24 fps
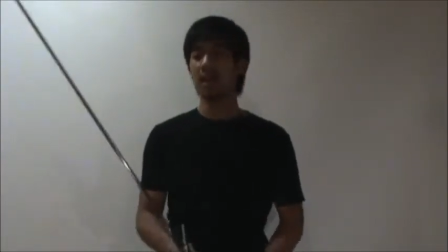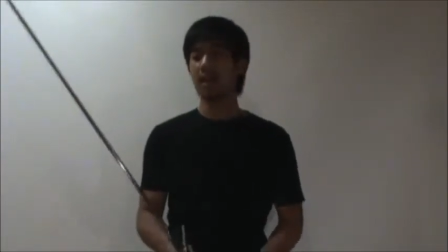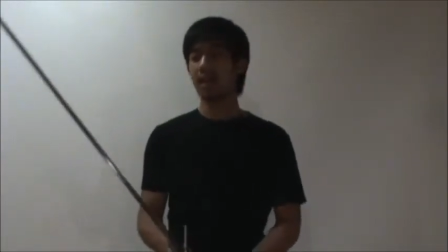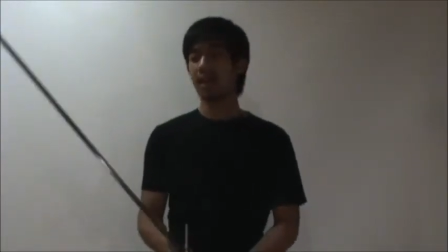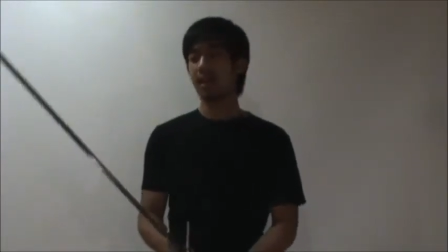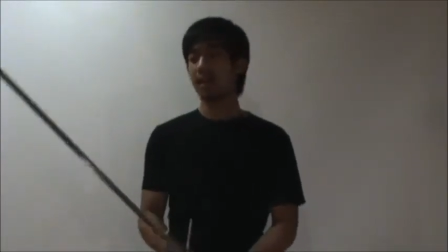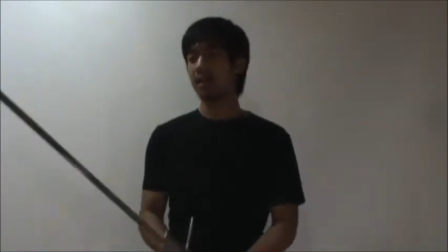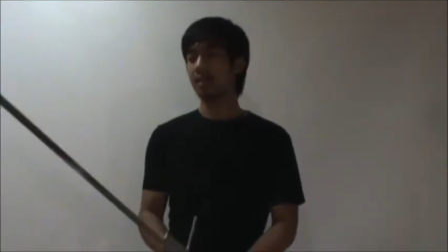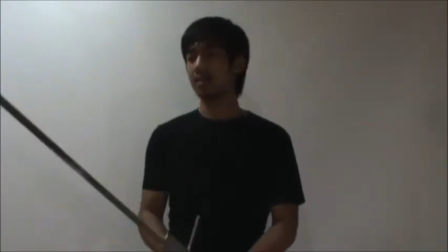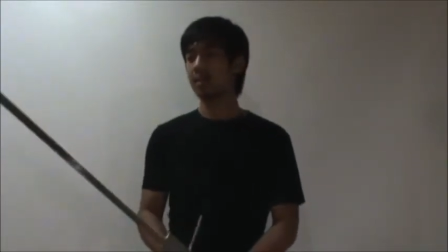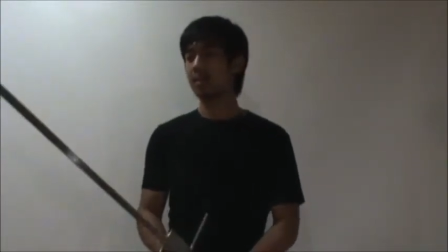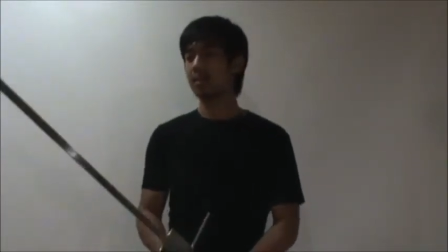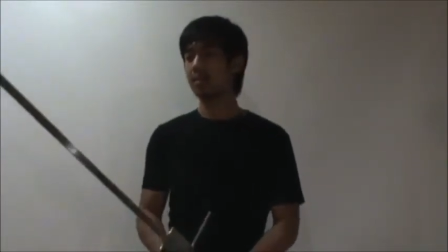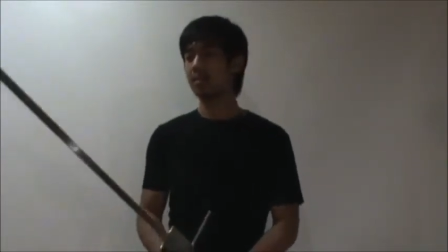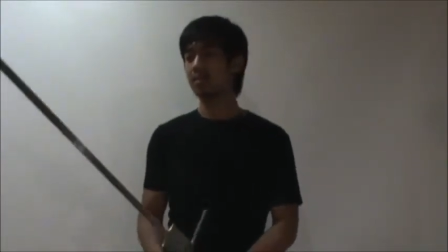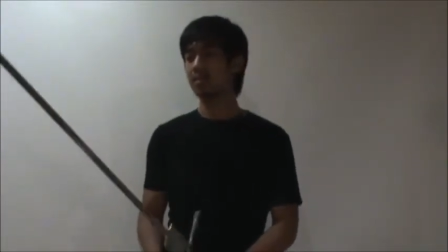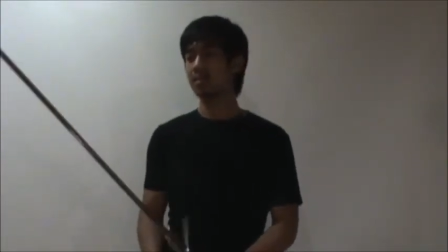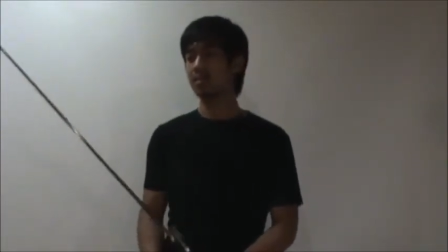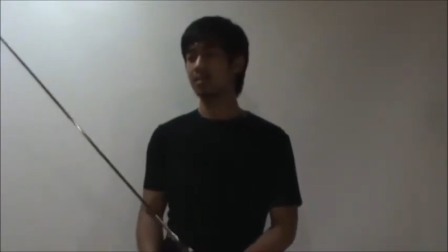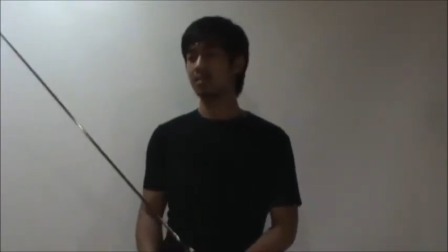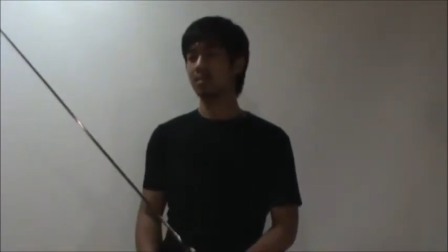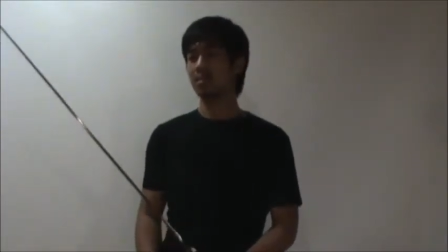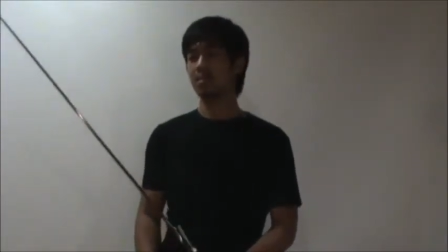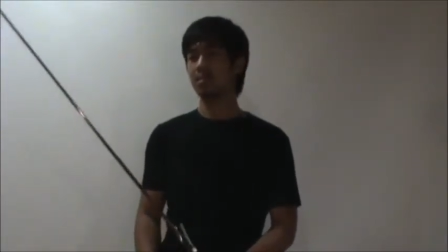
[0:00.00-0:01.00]
And
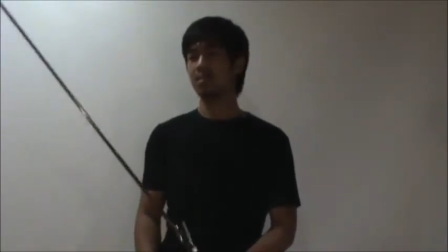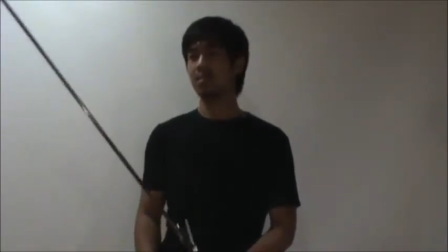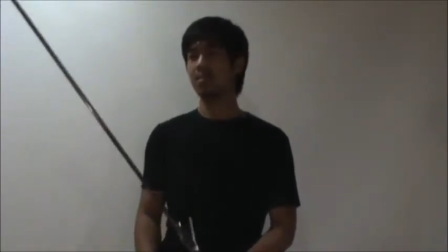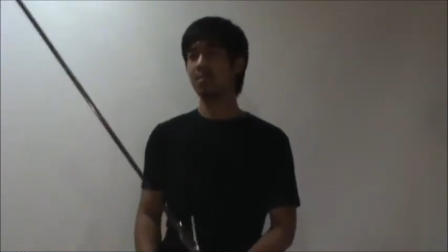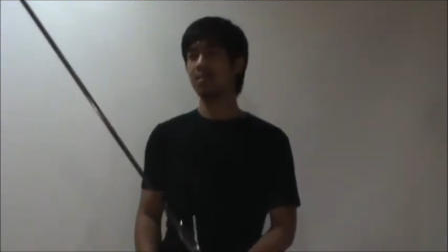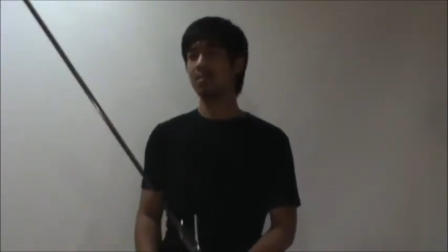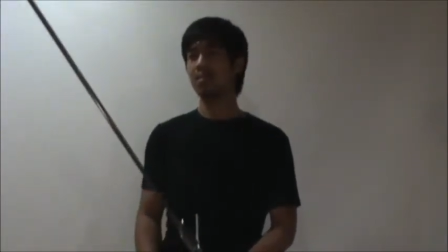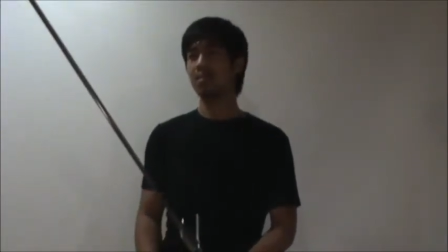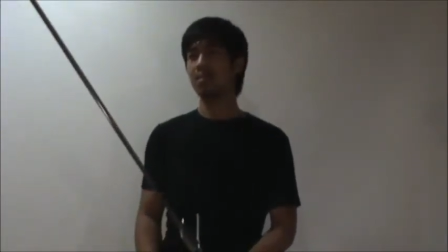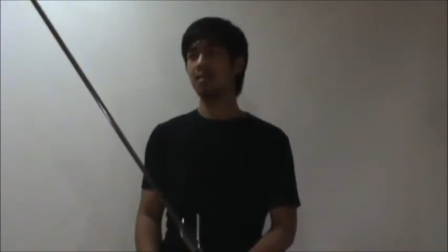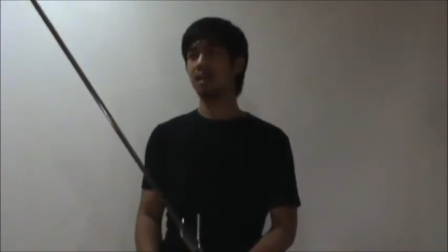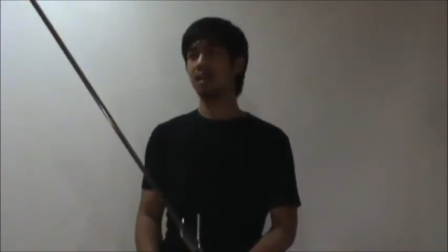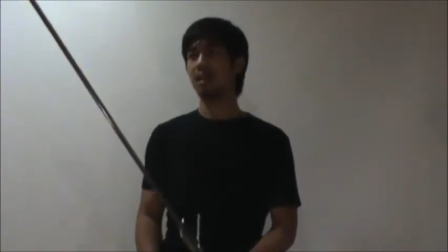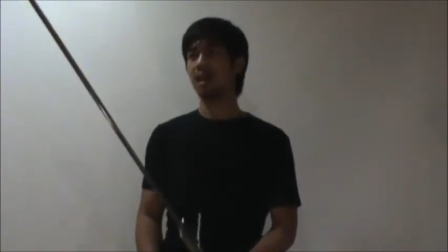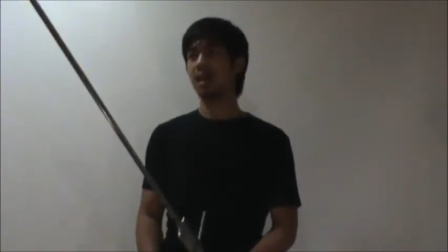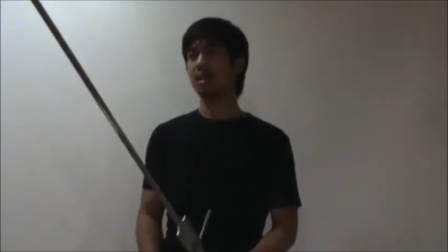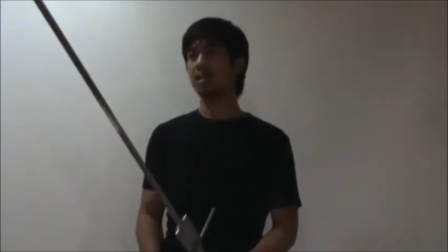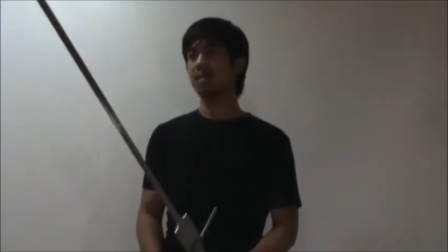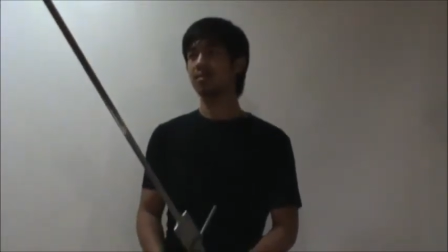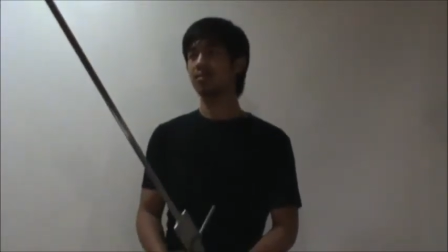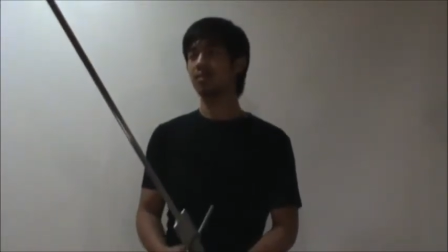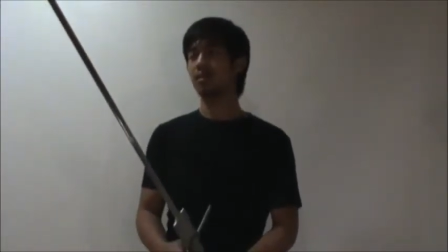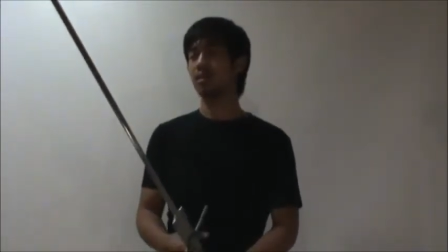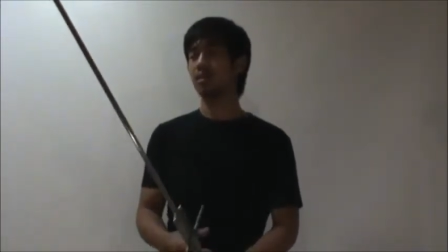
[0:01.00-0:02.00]

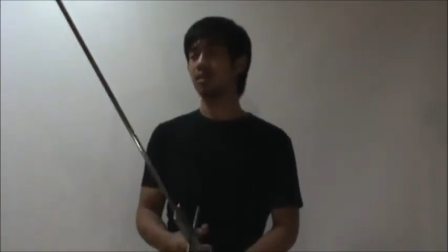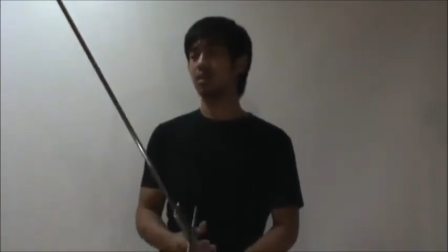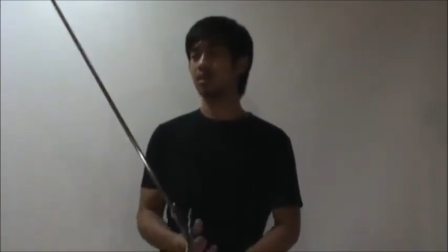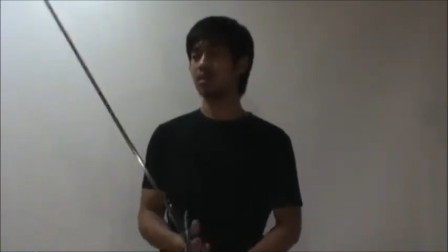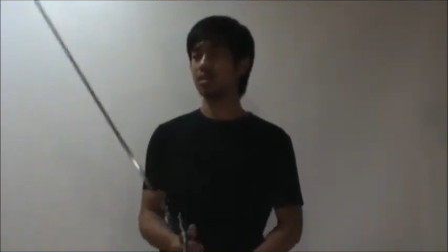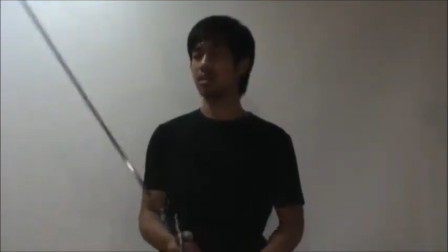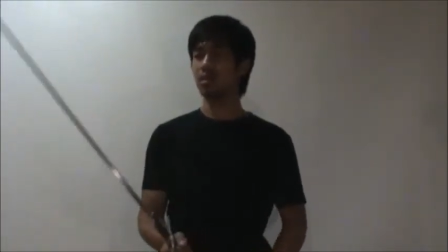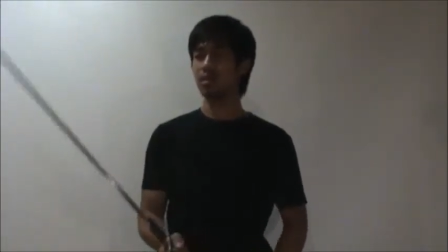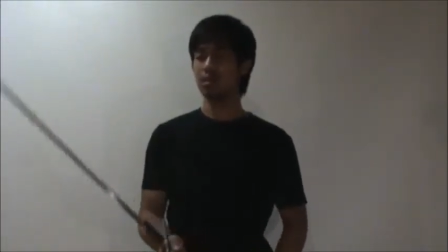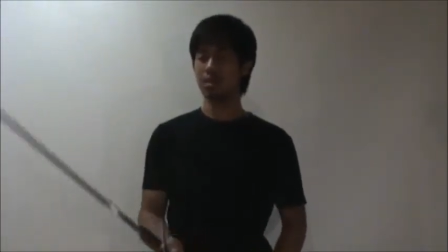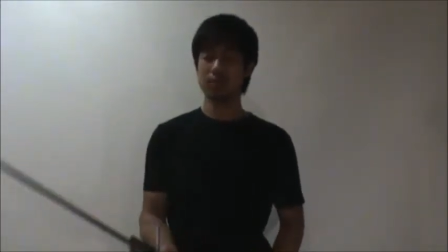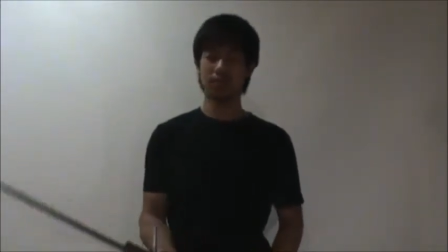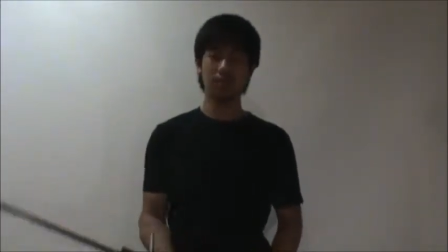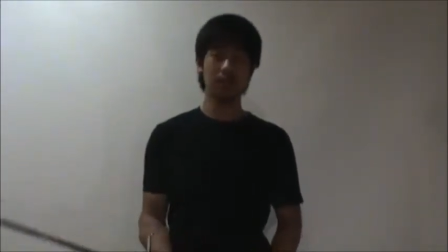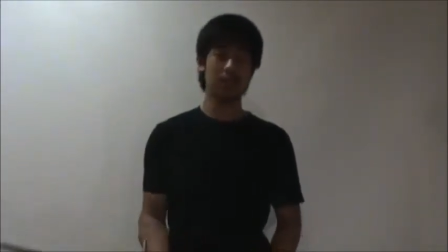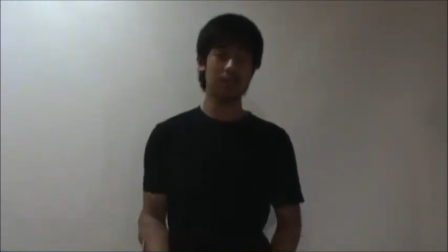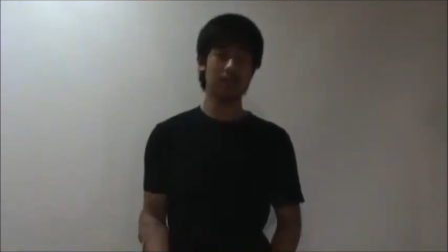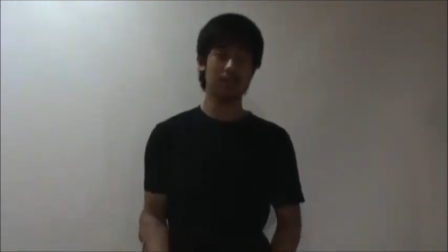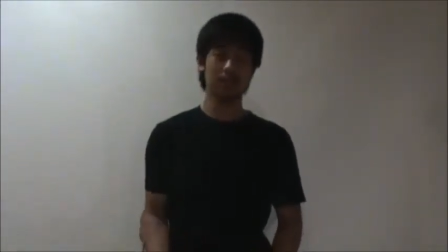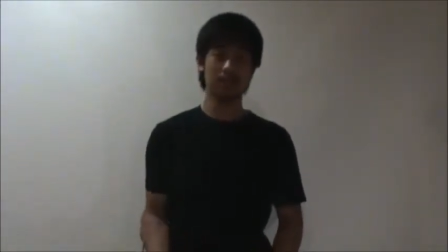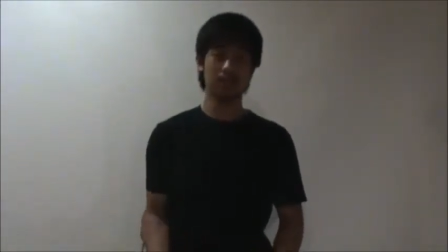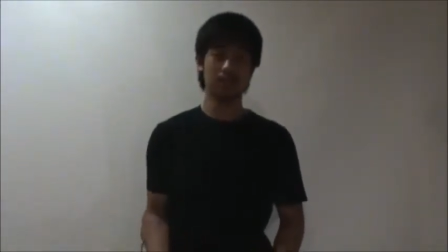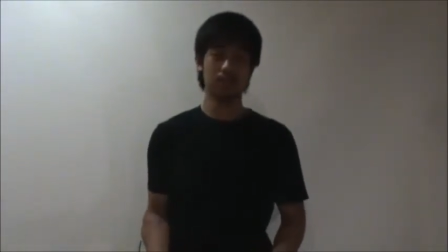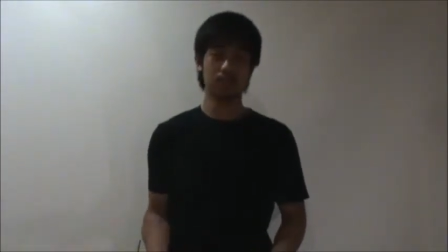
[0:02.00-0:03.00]
as for those
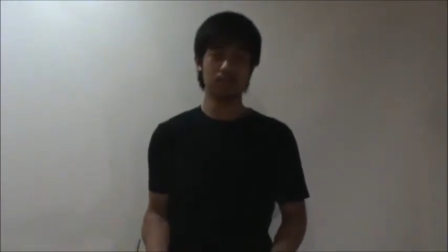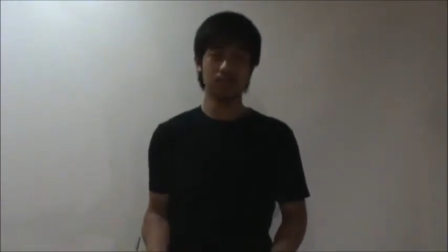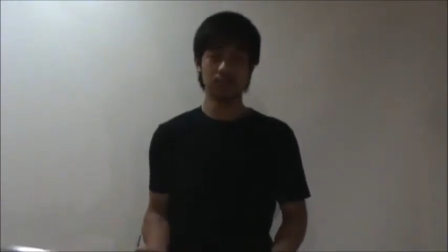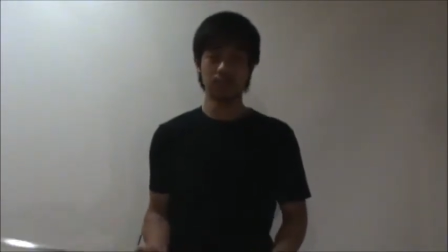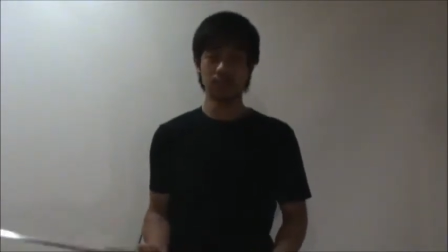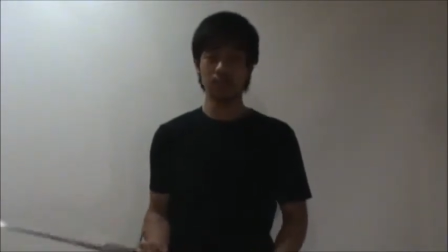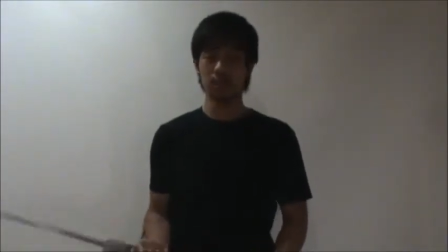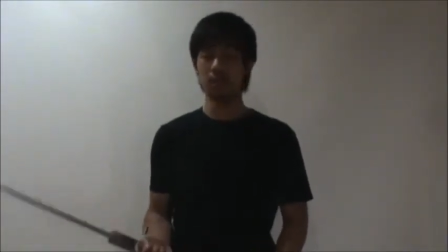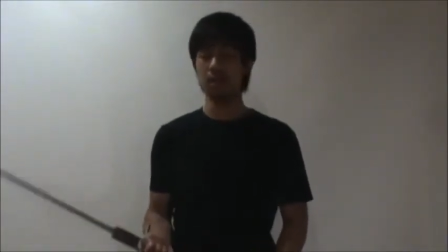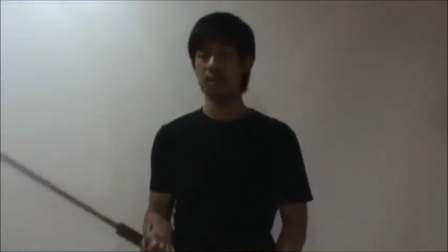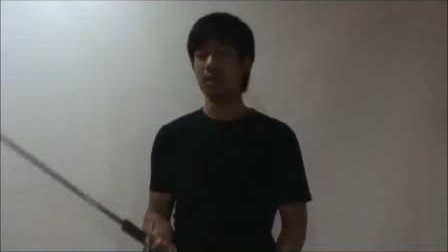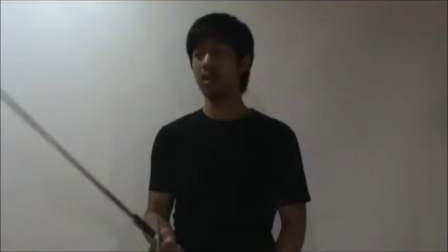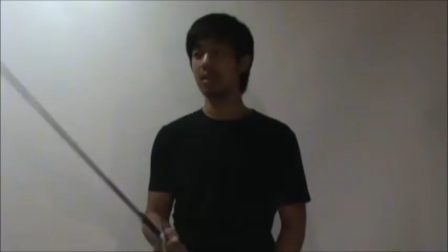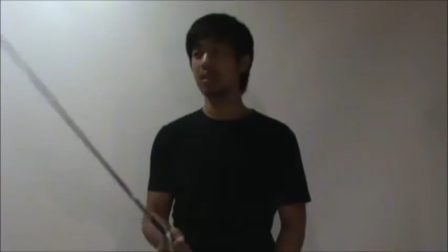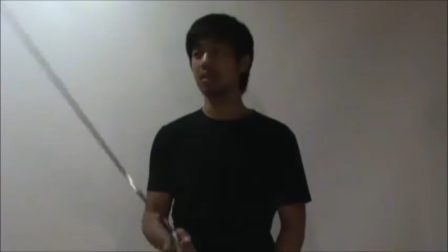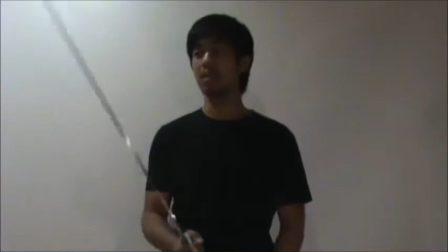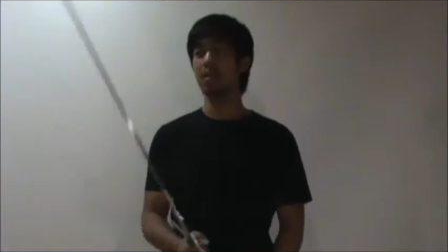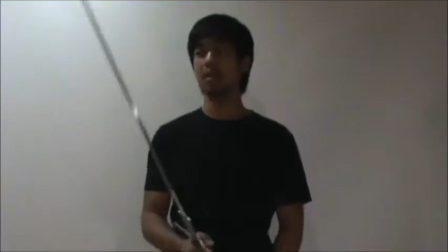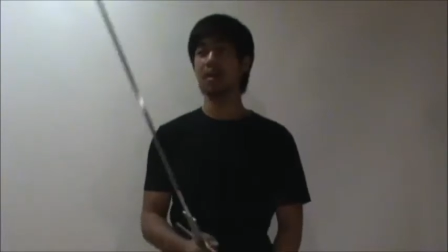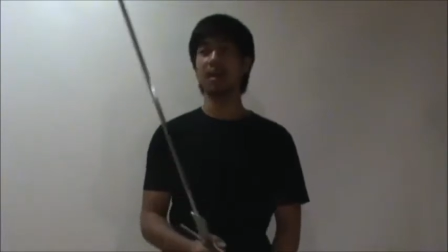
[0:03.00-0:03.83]
felt pretty good.